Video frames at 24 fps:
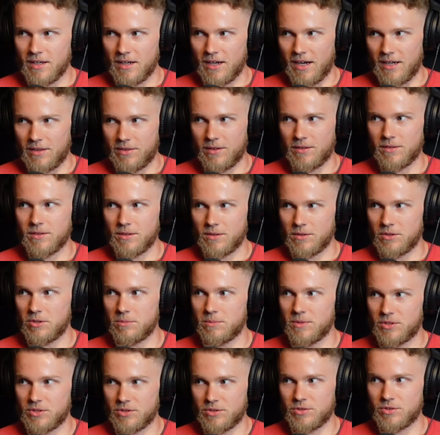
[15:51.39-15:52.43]
I think they're a little
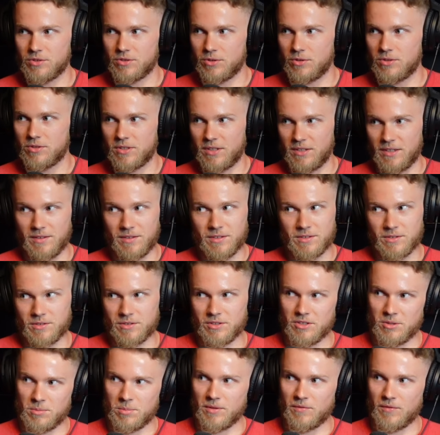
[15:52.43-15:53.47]
misconstrued, saying like this is
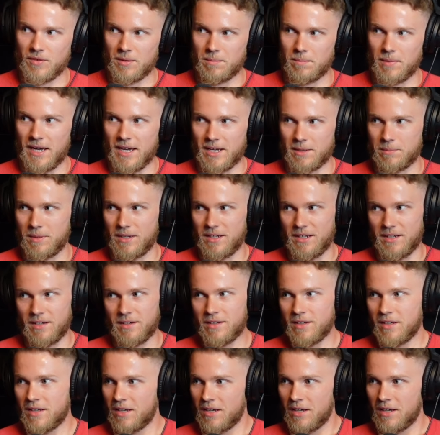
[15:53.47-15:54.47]
going to prevent back pain.